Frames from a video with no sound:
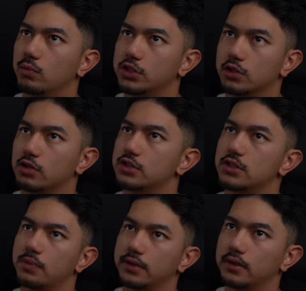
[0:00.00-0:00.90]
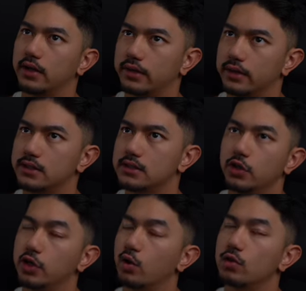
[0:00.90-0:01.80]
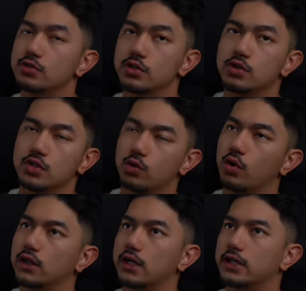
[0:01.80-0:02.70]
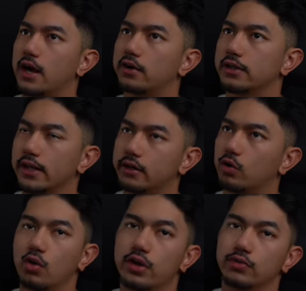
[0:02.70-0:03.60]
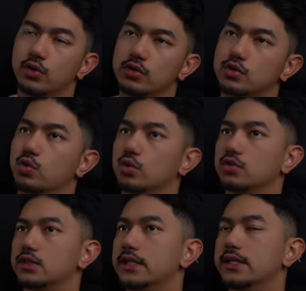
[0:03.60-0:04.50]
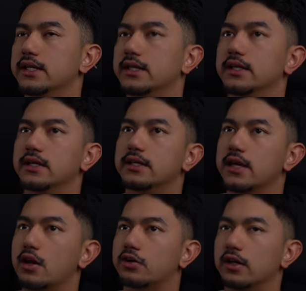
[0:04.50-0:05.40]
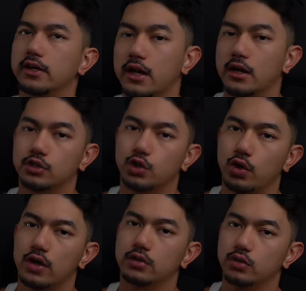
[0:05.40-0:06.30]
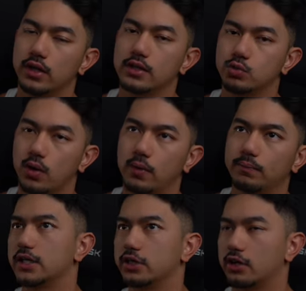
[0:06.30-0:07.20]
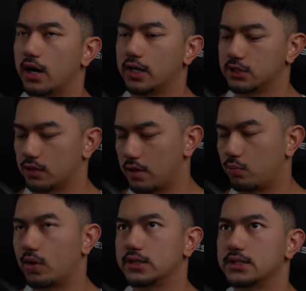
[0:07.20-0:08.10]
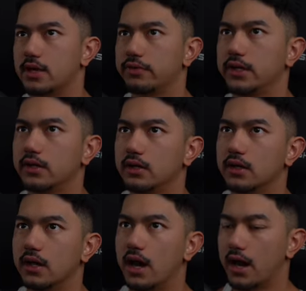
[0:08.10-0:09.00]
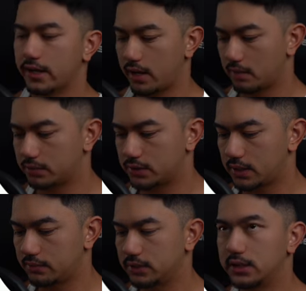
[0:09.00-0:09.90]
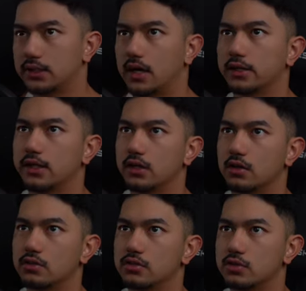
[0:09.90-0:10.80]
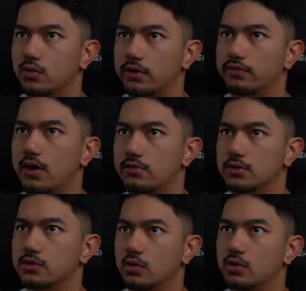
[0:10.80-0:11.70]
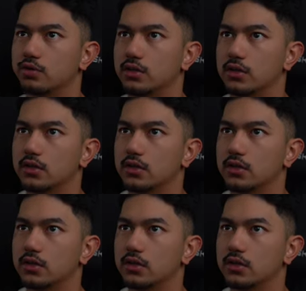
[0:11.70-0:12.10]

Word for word: which looks something like this. You can also use an online calculator. All you have to do is Google TDEE calculator, and I'll show you how to do that as well. Enter your height. So I'm 170. I am 79 kilos, 25 years old,